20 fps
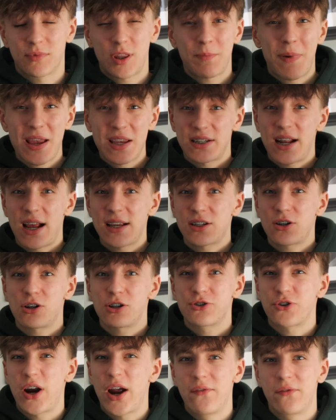best NASCAR
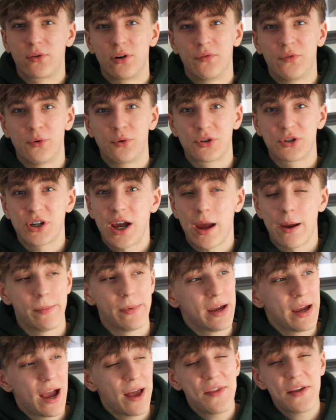driver of all time,
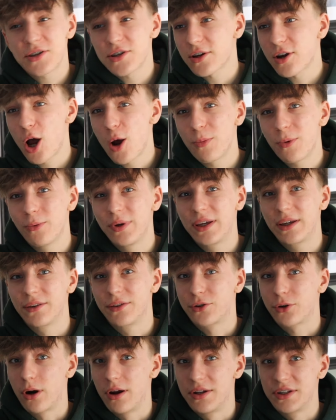and there's a couple we could
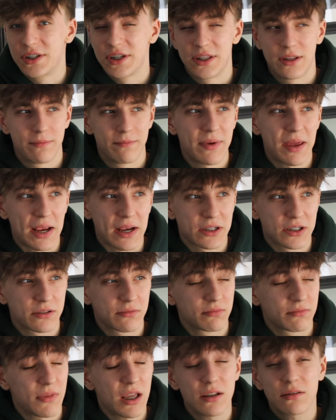throw into the mix.
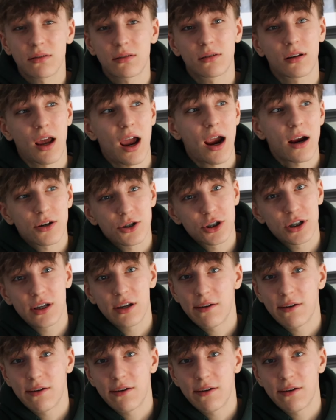There's actually a